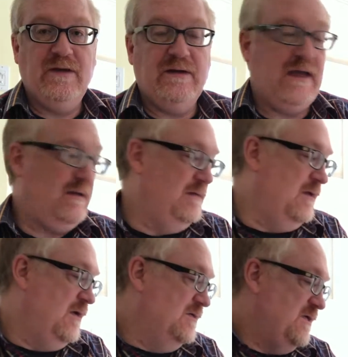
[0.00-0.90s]
Okay,
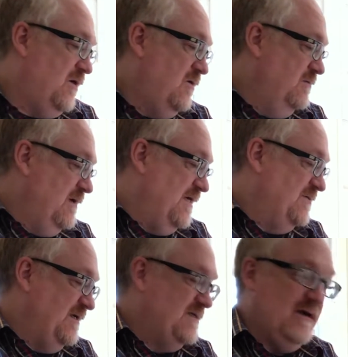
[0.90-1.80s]
so
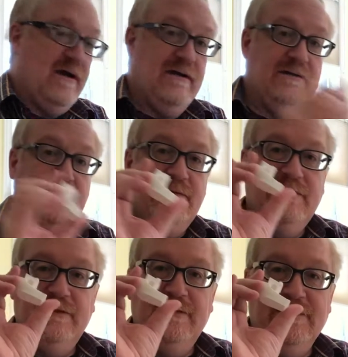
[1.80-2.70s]
as we saw,
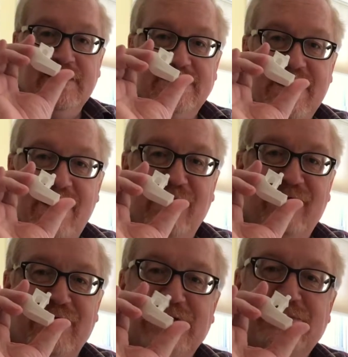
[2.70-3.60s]
the
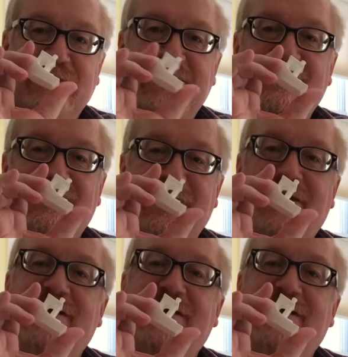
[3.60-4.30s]
standard first print for a